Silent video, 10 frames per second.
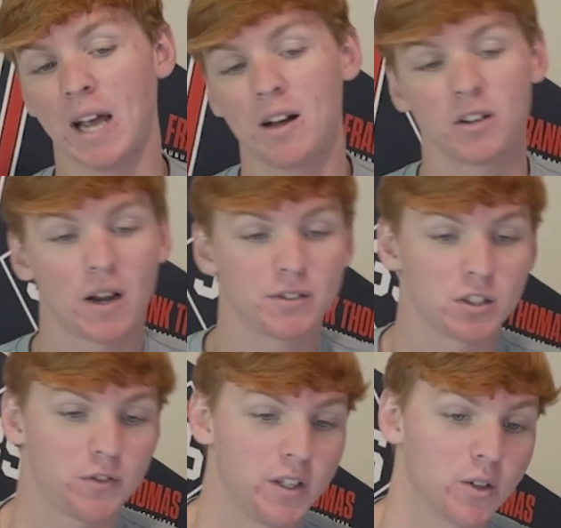Alan
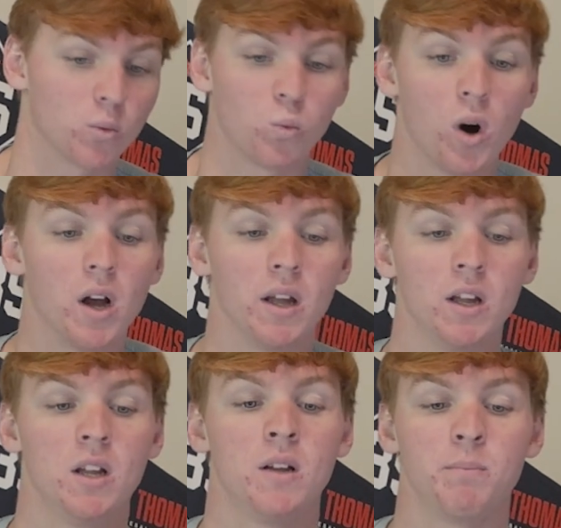Gustafson or what,
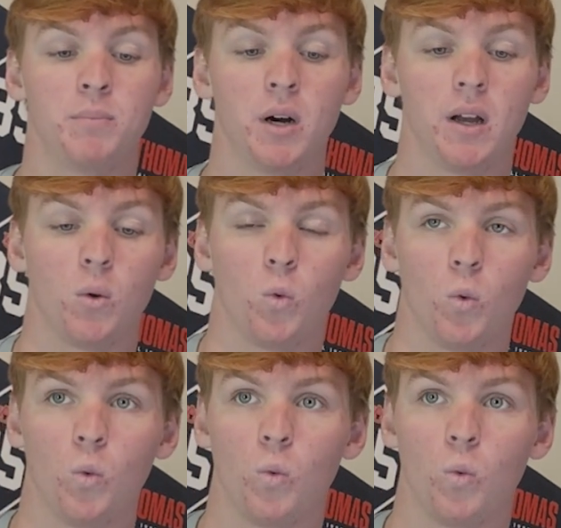but